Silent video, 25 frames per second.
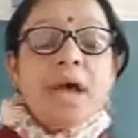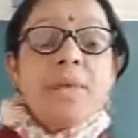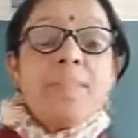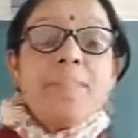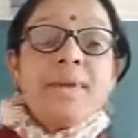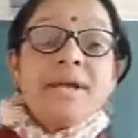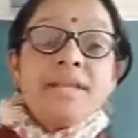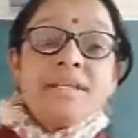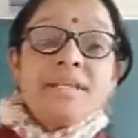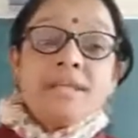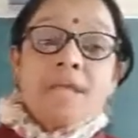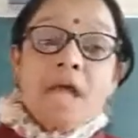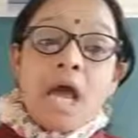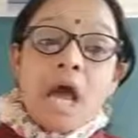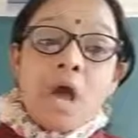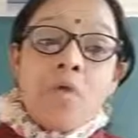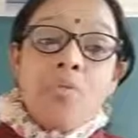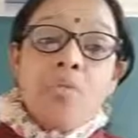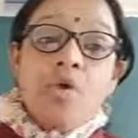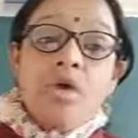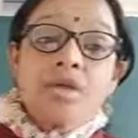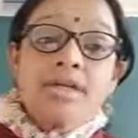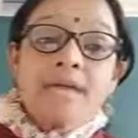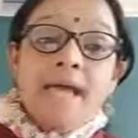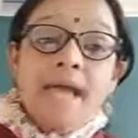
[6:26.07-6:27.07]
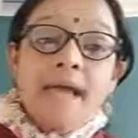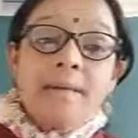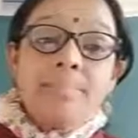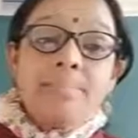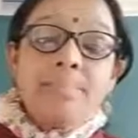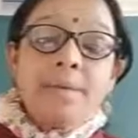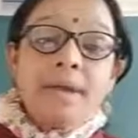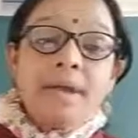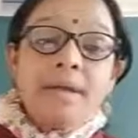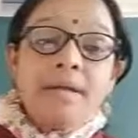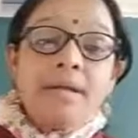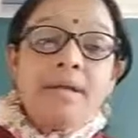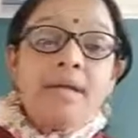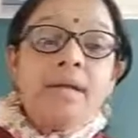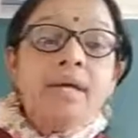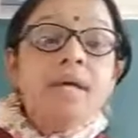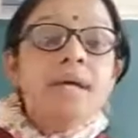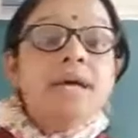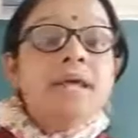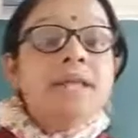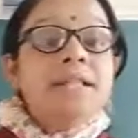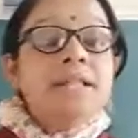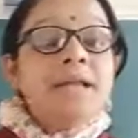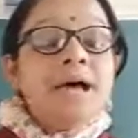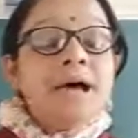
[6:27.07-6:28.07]
But now what
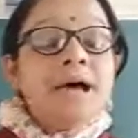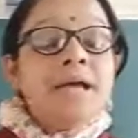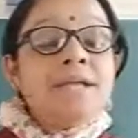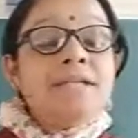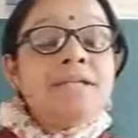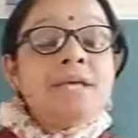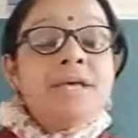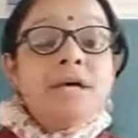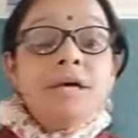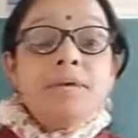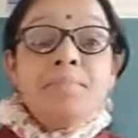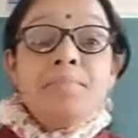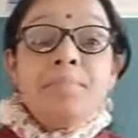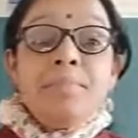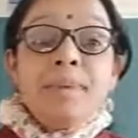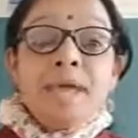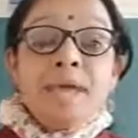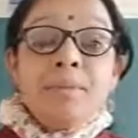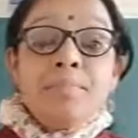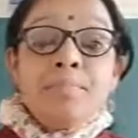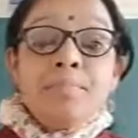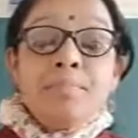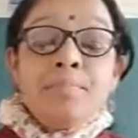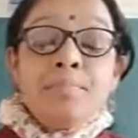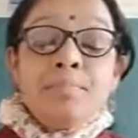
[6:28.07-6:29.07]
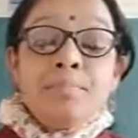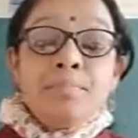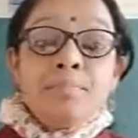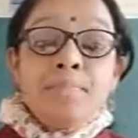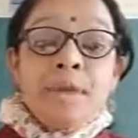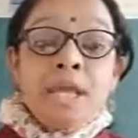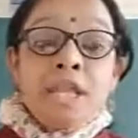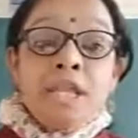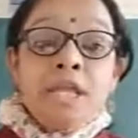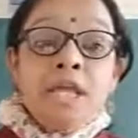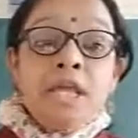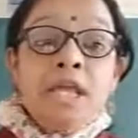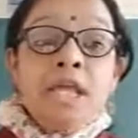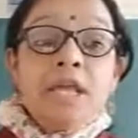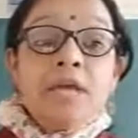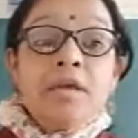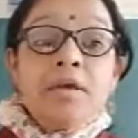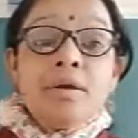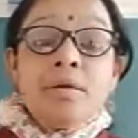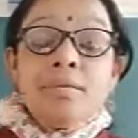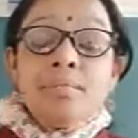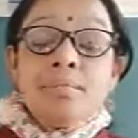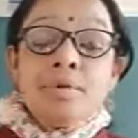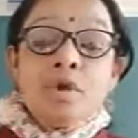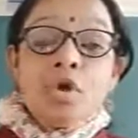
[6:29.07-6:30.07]
happened, that many
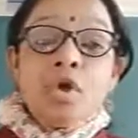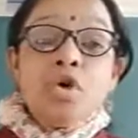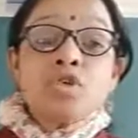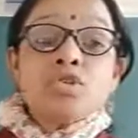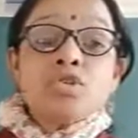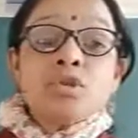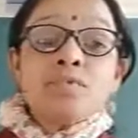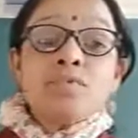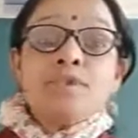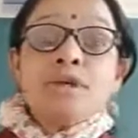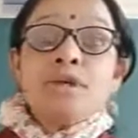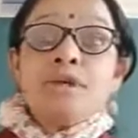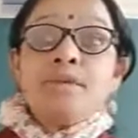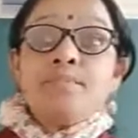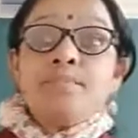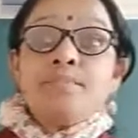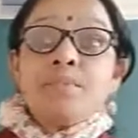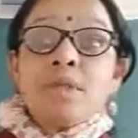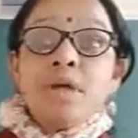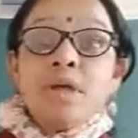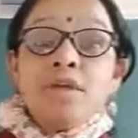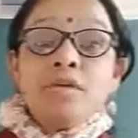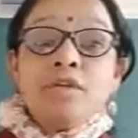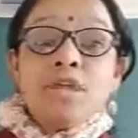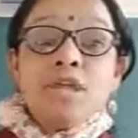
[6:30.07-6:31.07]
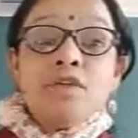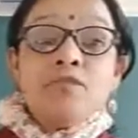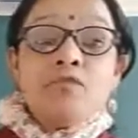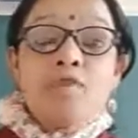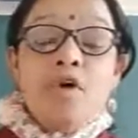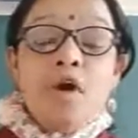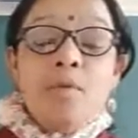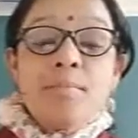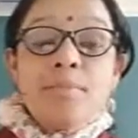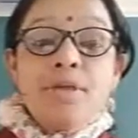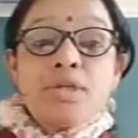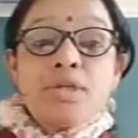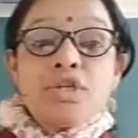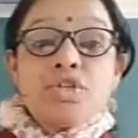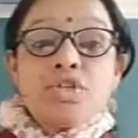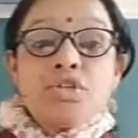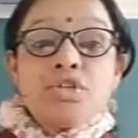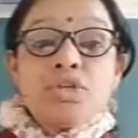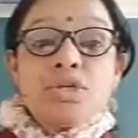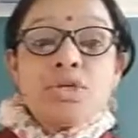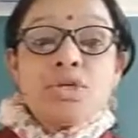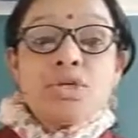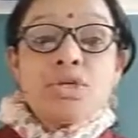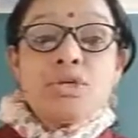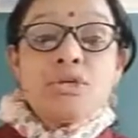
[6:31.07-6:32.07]
because of the
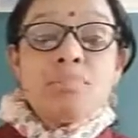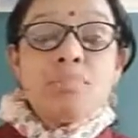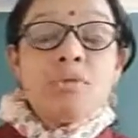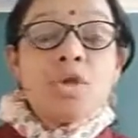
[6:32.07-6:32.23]
reformation,